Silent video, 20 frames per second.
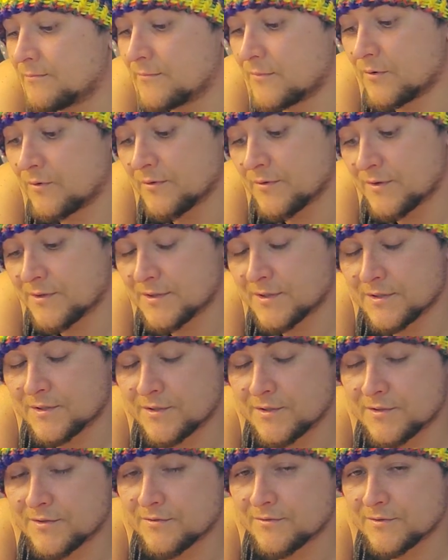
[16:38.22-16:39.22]
Or this is
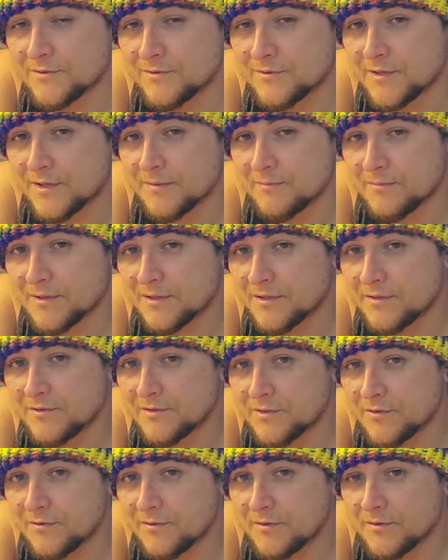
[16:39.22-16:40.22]
just your strength, but
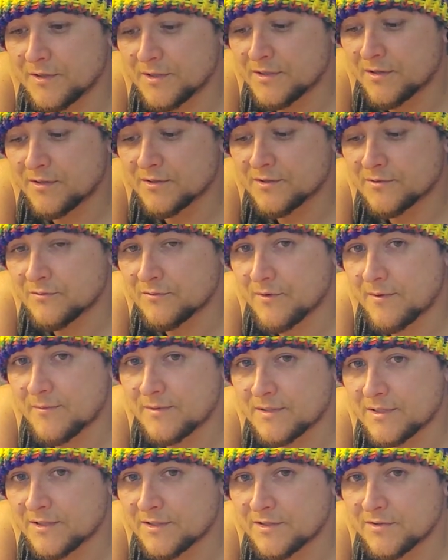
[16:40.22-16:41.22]
this also
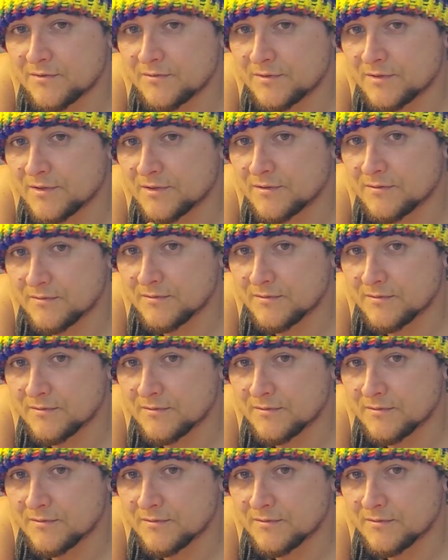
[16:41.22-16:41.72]
represents you as